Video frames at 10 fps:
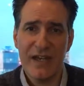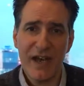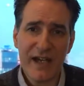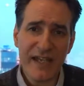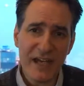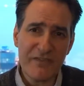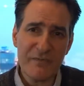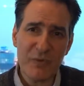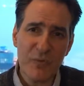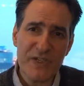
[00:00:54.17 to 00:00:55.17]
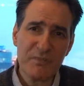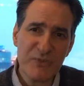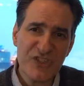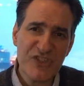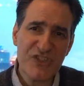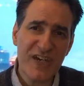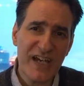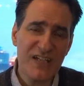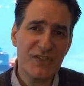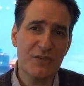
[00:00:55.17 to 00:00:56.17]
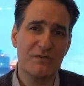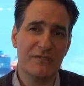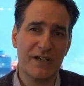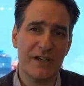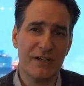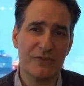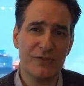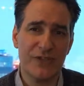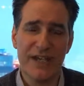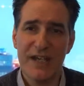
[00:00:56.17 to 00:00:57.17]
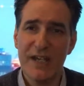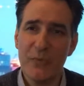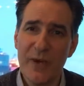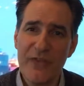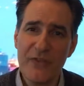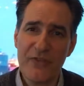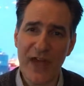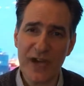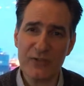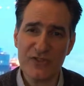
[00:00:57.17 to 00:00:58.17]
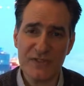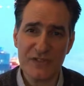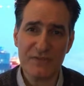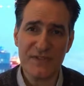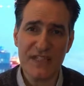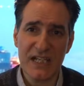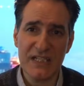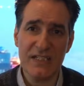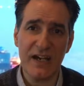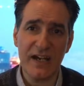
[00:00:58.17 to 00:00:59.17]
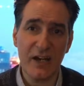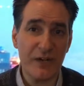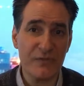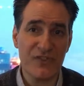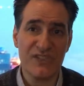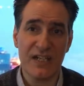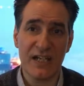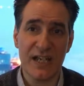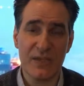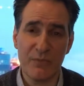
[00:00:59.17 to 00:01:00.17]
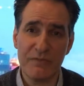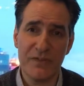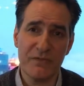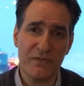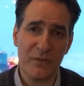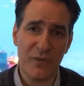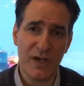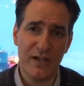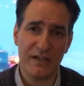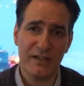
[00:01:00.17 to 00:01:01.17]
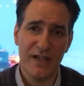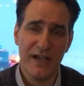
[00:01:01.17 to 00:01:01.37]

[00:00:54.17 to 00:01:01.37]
A government which presides over a country where thousands of sick die after it's declared them fit for work,